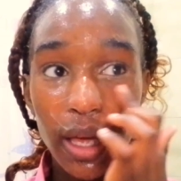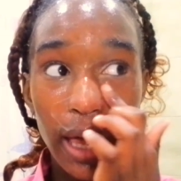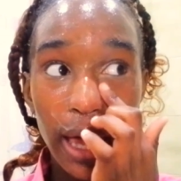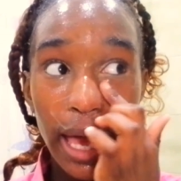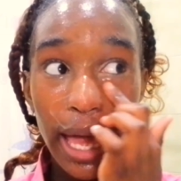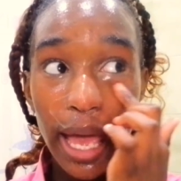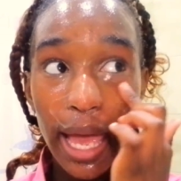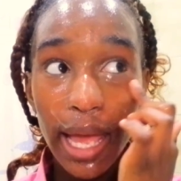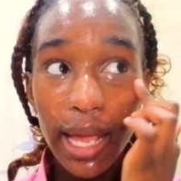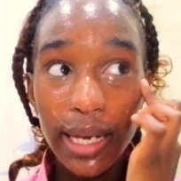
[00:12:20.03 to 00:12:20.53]

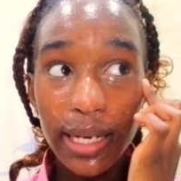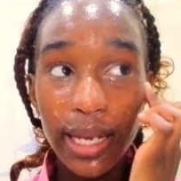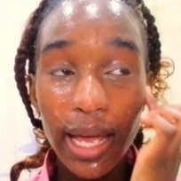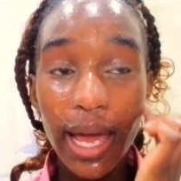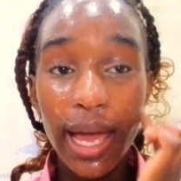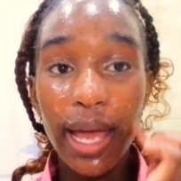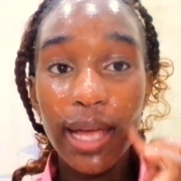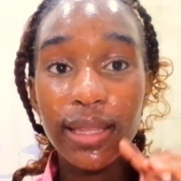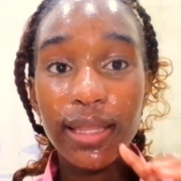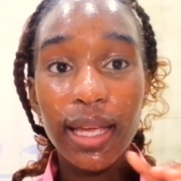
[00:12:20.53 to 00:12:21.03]
and I
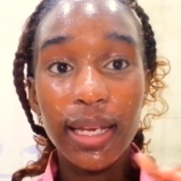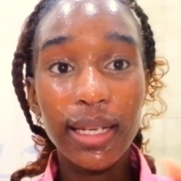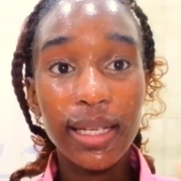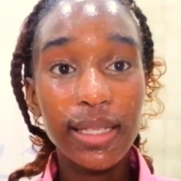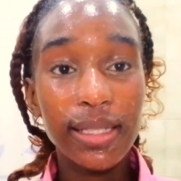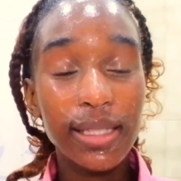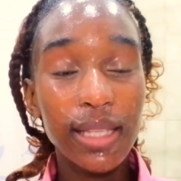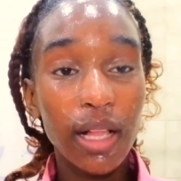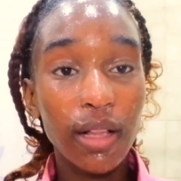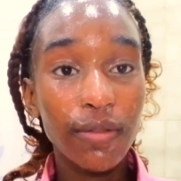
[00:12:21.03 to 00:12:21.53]
had that
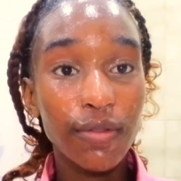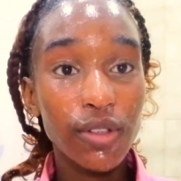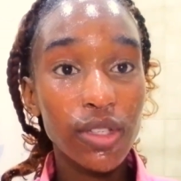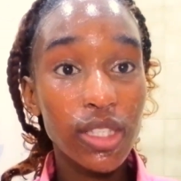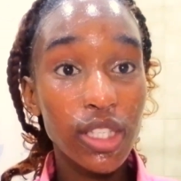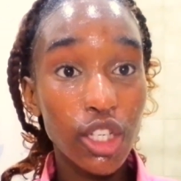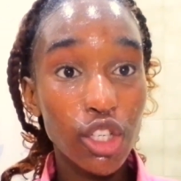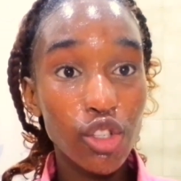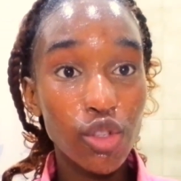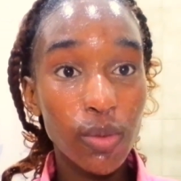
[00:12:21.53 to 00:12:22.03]
hairstyle for
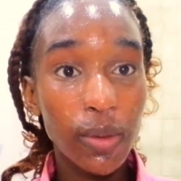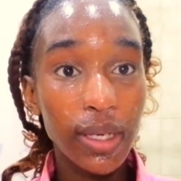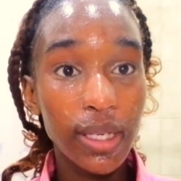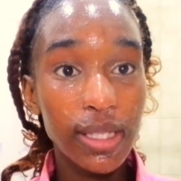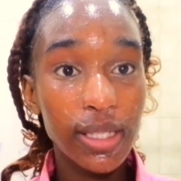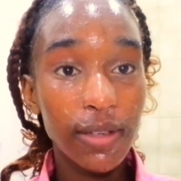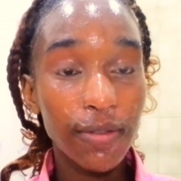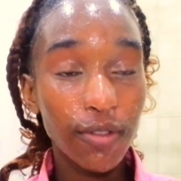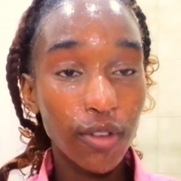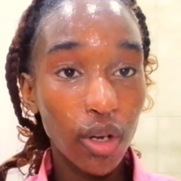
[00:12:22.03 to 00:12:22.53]
6 weeks,
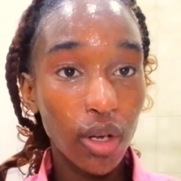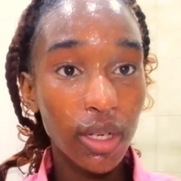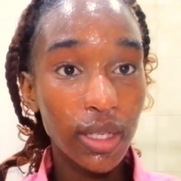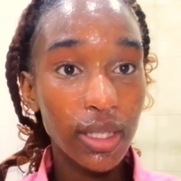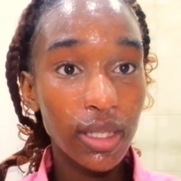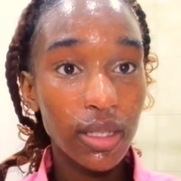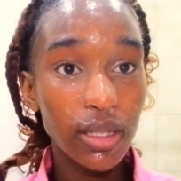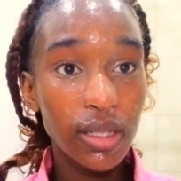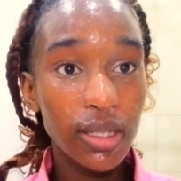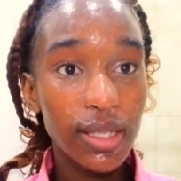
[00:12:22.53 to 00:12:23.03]
if not
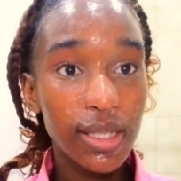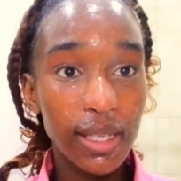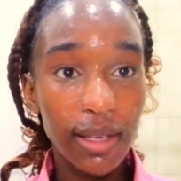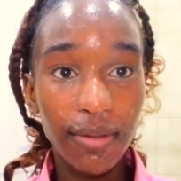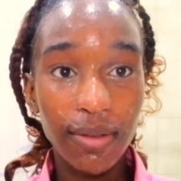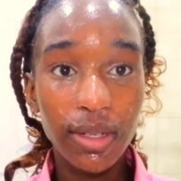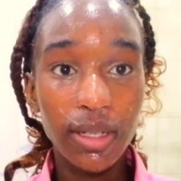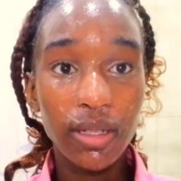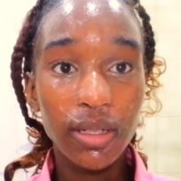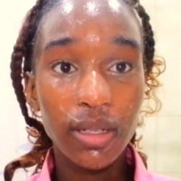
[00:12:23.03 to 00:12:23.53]

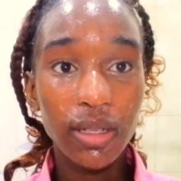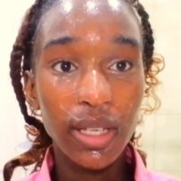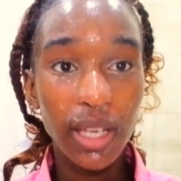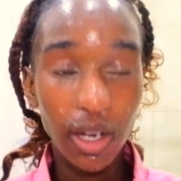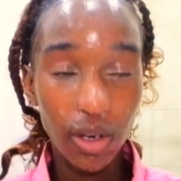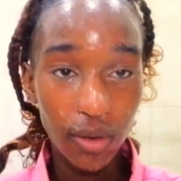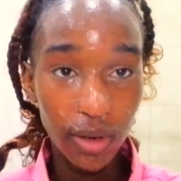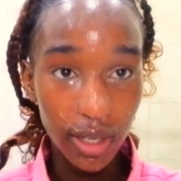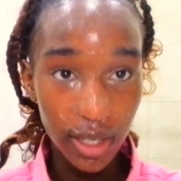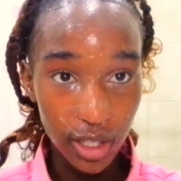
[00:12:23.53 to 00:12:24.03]
seven. Yeah,
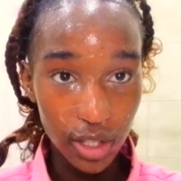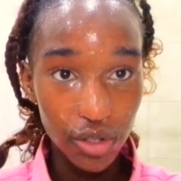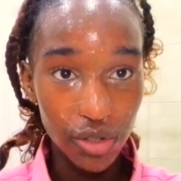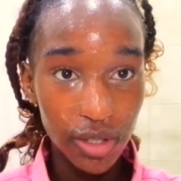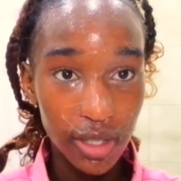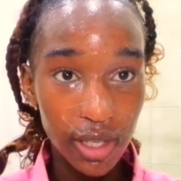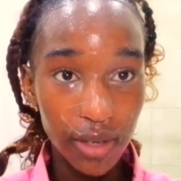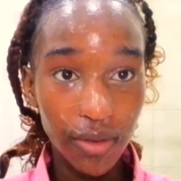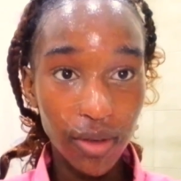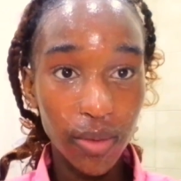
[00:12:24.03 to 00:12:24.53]
going into
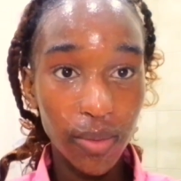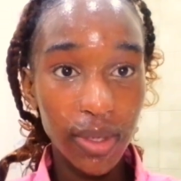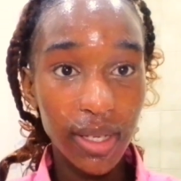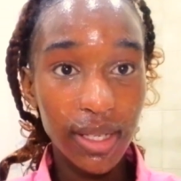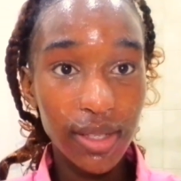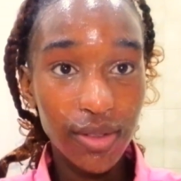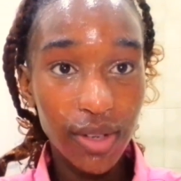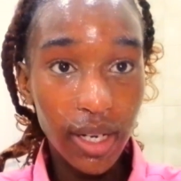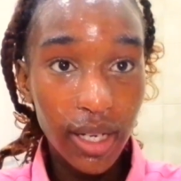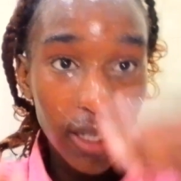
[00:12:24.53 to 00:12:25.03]
7 weeks,
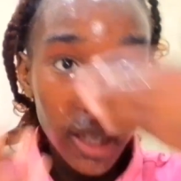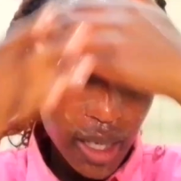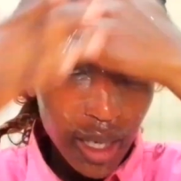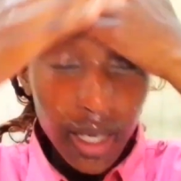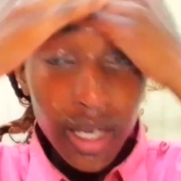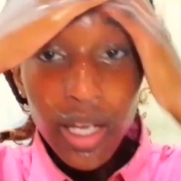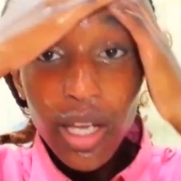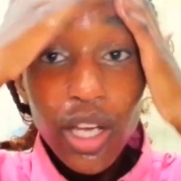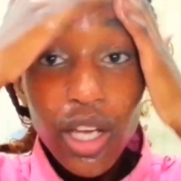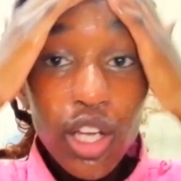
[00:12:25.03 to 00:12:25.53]
right?
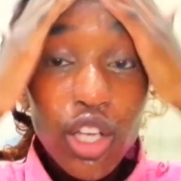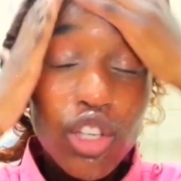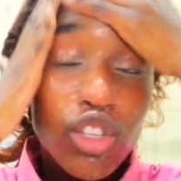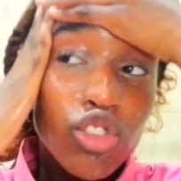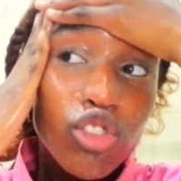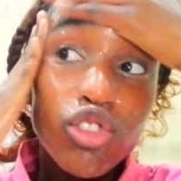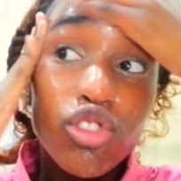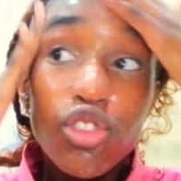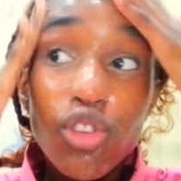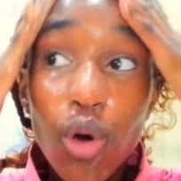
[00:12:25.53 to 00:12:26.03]

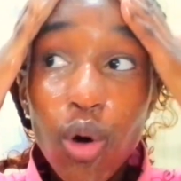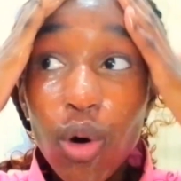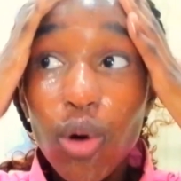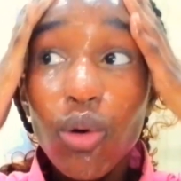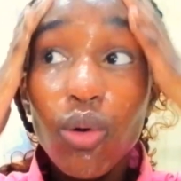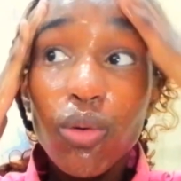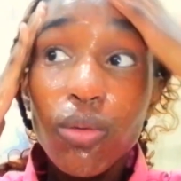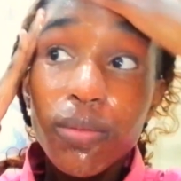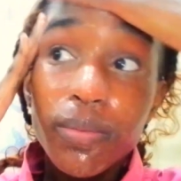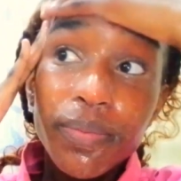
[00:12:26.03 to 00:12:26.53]

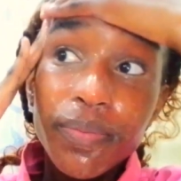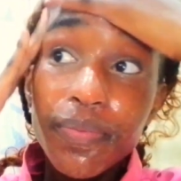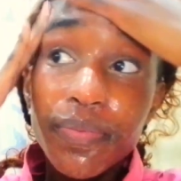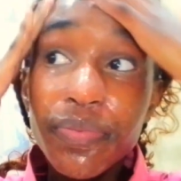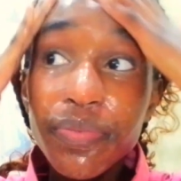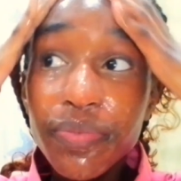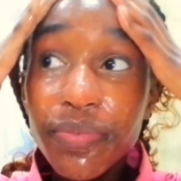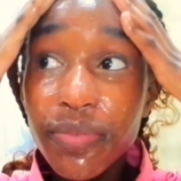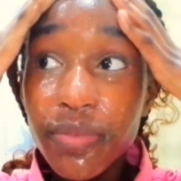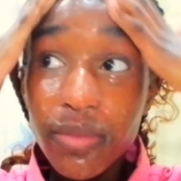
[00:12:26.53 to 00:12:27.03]
So
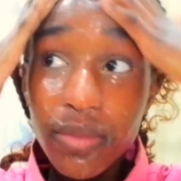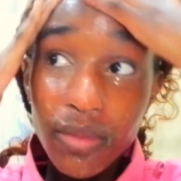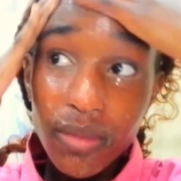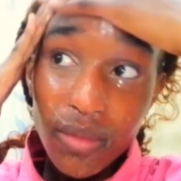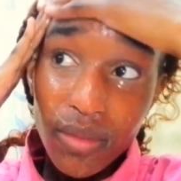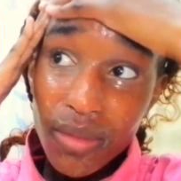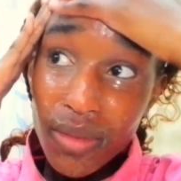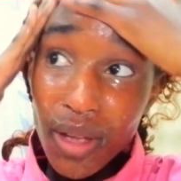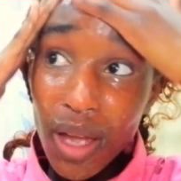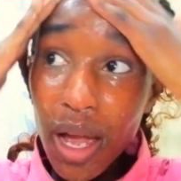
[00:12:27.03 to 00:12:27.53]

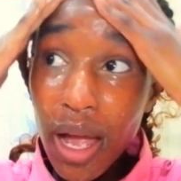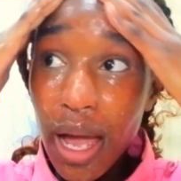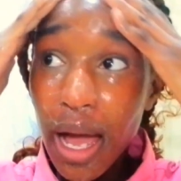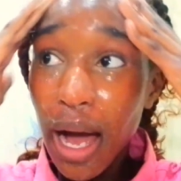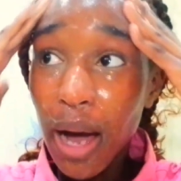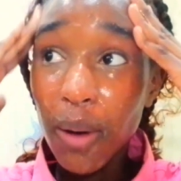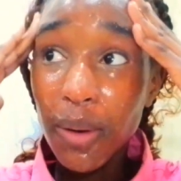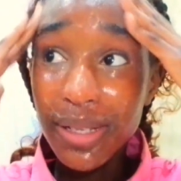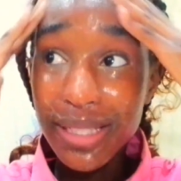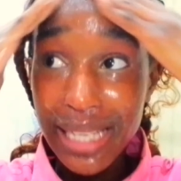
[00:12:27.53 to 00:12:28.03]
I
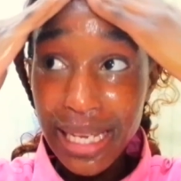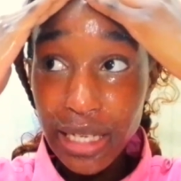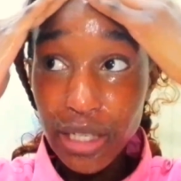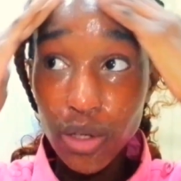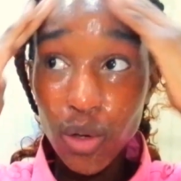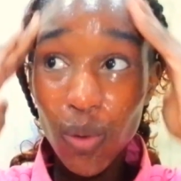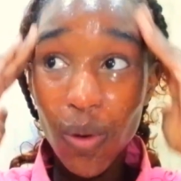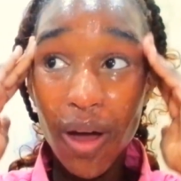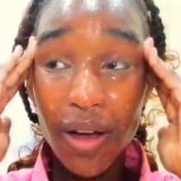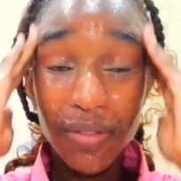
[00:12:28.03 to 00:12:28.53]
was like,
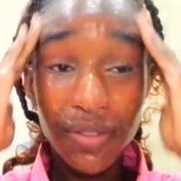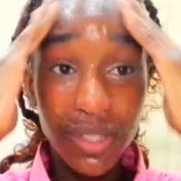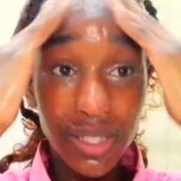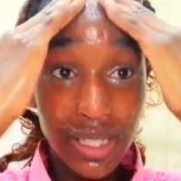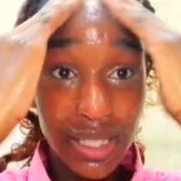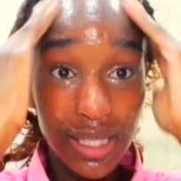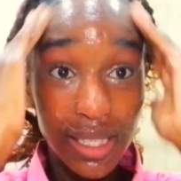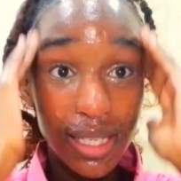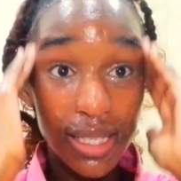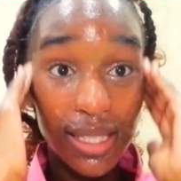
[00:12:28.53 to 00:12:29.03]
no, after
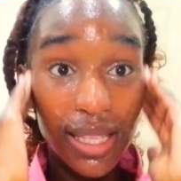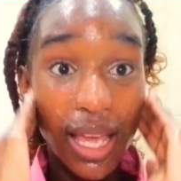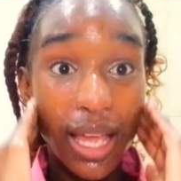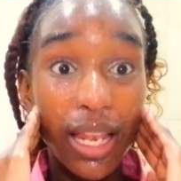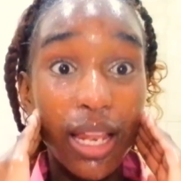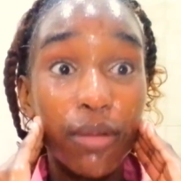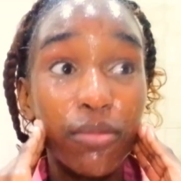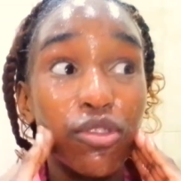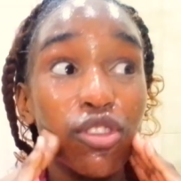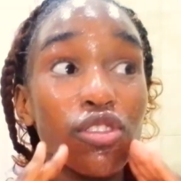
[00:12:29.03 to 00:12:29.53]
this hairstyle,
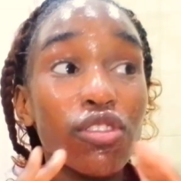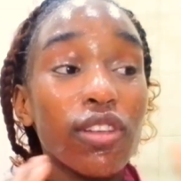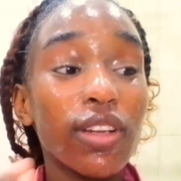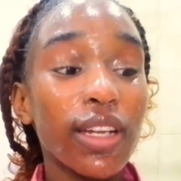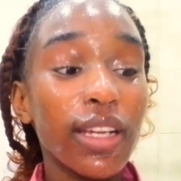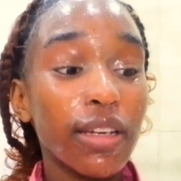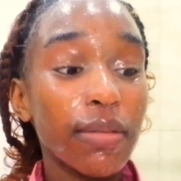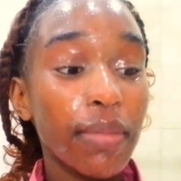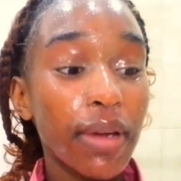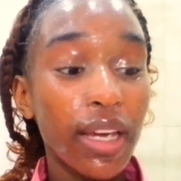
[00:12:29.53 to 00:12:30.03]
I'm just gonna
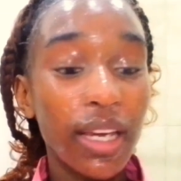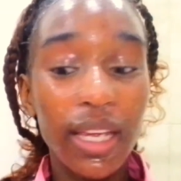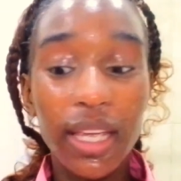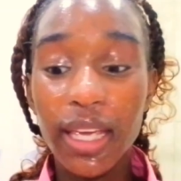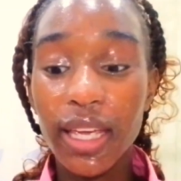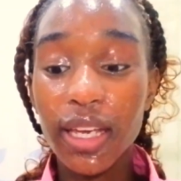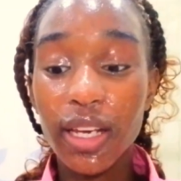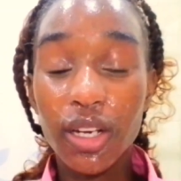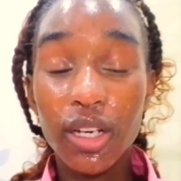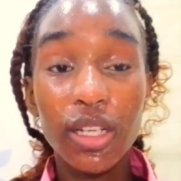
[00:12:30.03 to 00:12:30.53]
let my
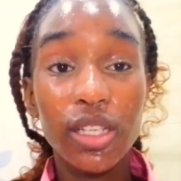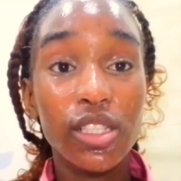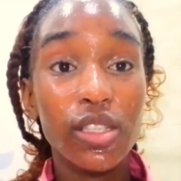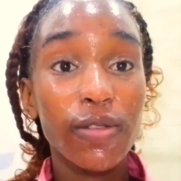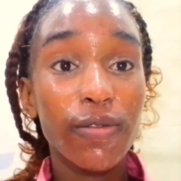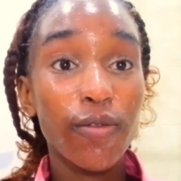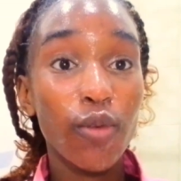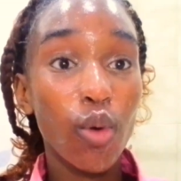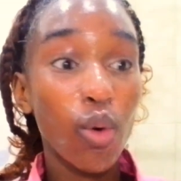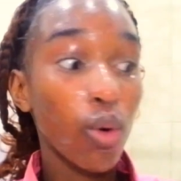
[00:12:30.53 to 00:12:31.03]
hair rest
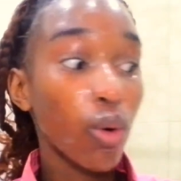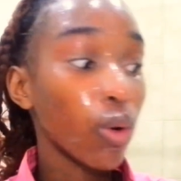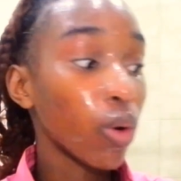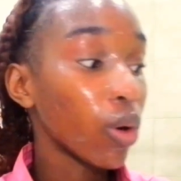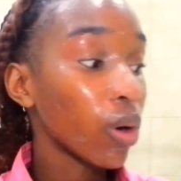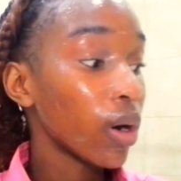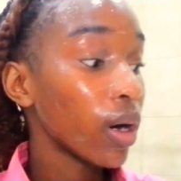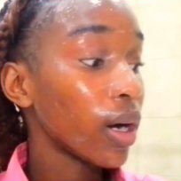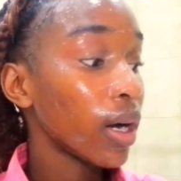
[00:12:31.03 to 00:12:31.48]
for